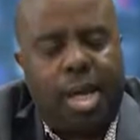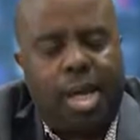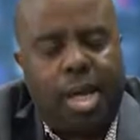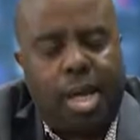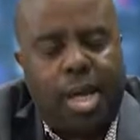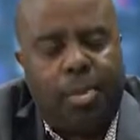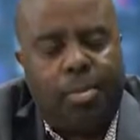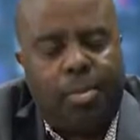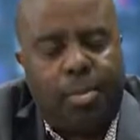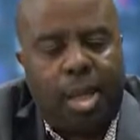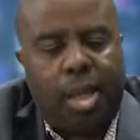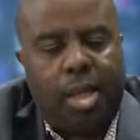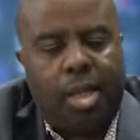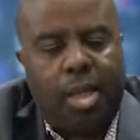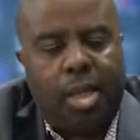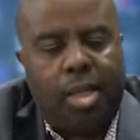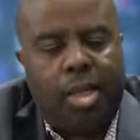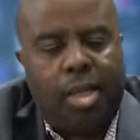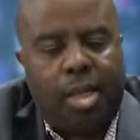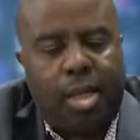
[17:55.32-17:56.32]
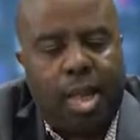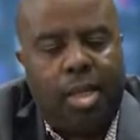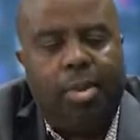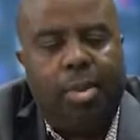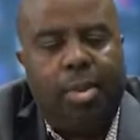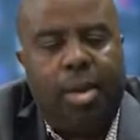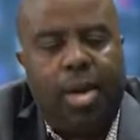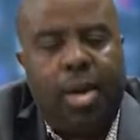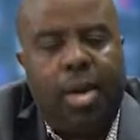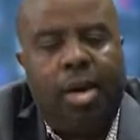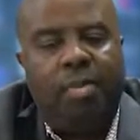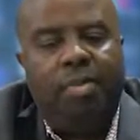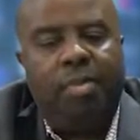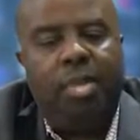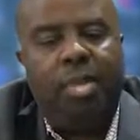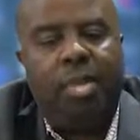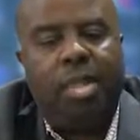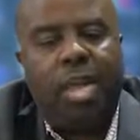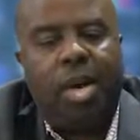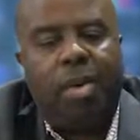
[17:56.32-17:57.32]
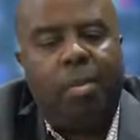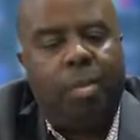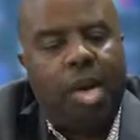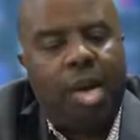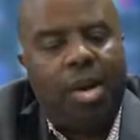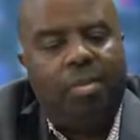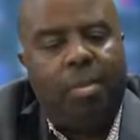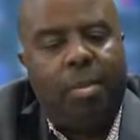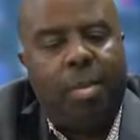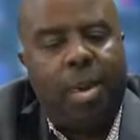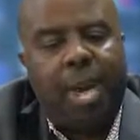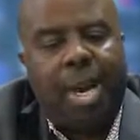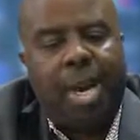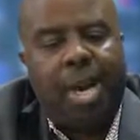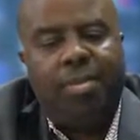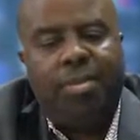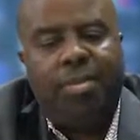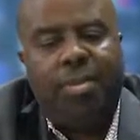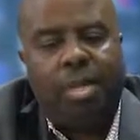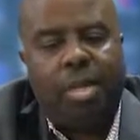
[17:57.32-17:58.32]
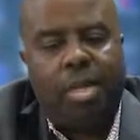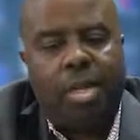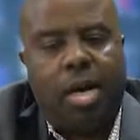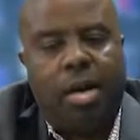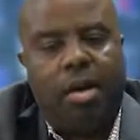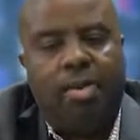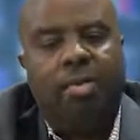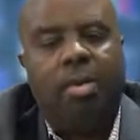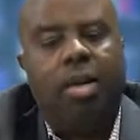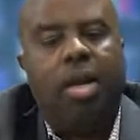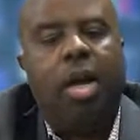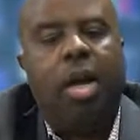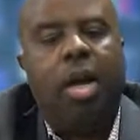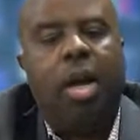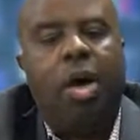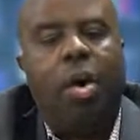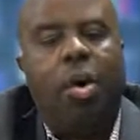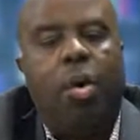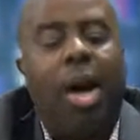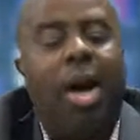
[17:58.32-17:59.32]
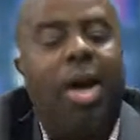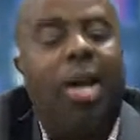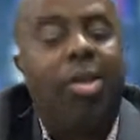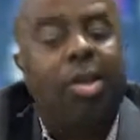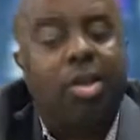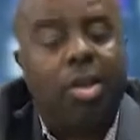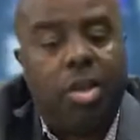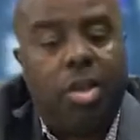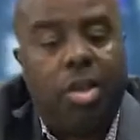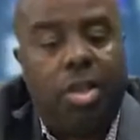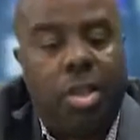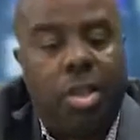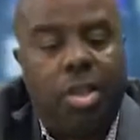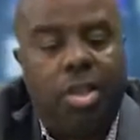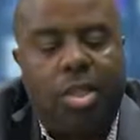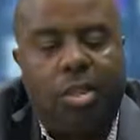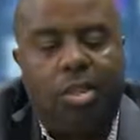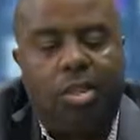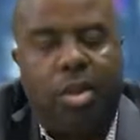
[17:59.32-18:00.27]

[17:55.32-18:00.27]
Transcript: that I'm making a statement of is that whenever my life is tough or I consider things to